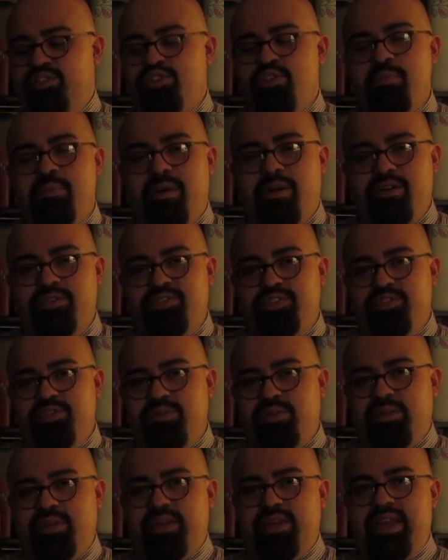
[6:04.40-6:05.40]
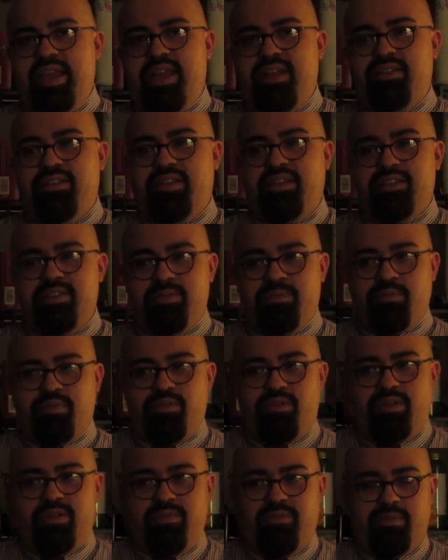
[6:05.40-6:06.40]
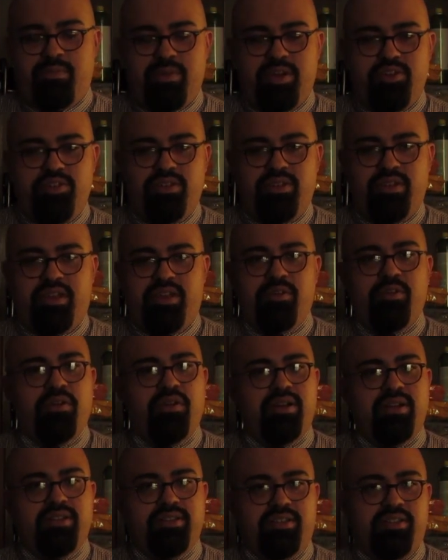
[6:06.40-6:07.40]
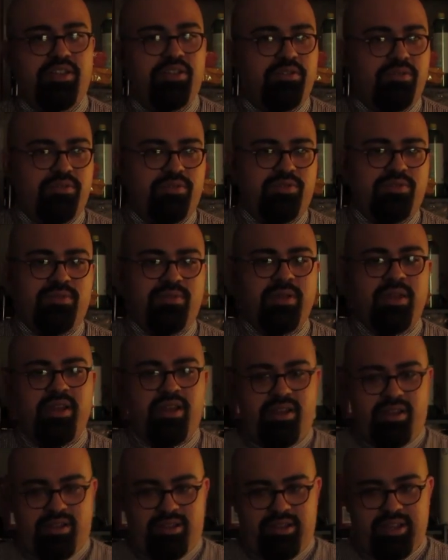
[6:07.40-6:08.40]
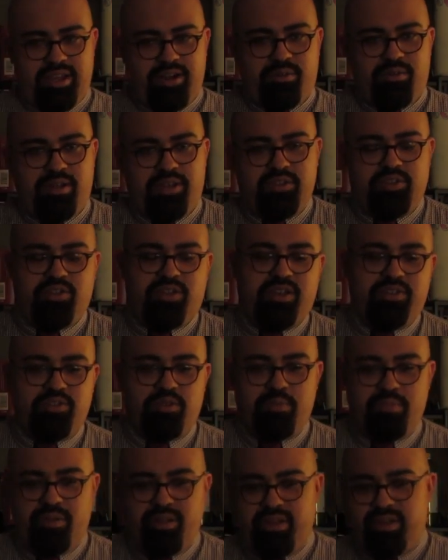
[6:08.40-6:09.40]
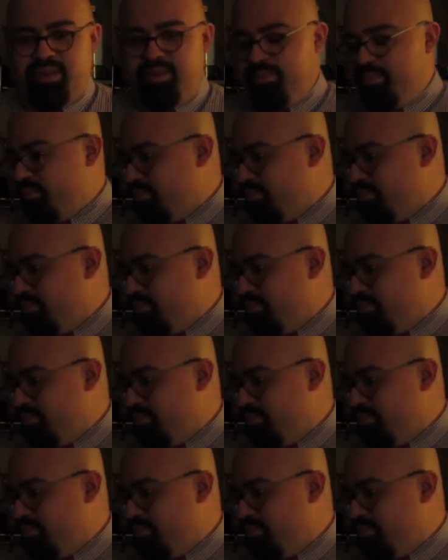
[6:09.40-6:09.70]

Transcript: 2 parts to it, and it's important information that you're going to use later as you're playing.